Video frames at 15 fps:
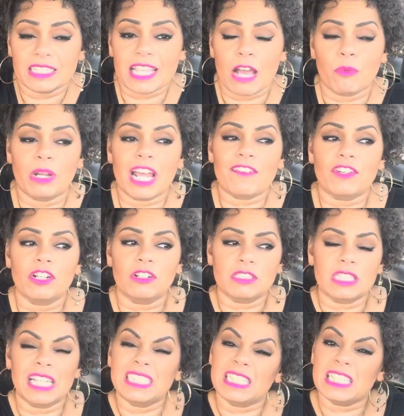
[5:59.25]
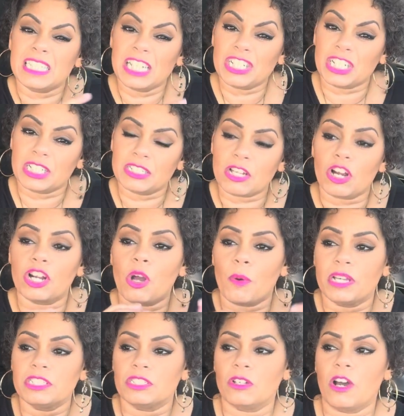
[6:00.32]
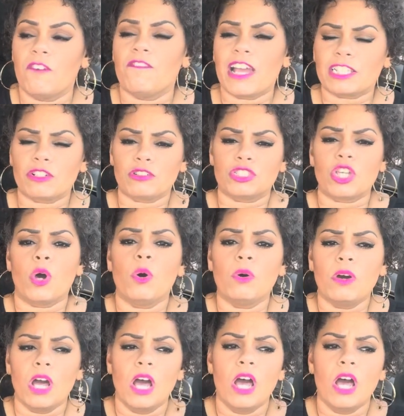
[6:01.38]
that whatever her son's decisions are going to affect her so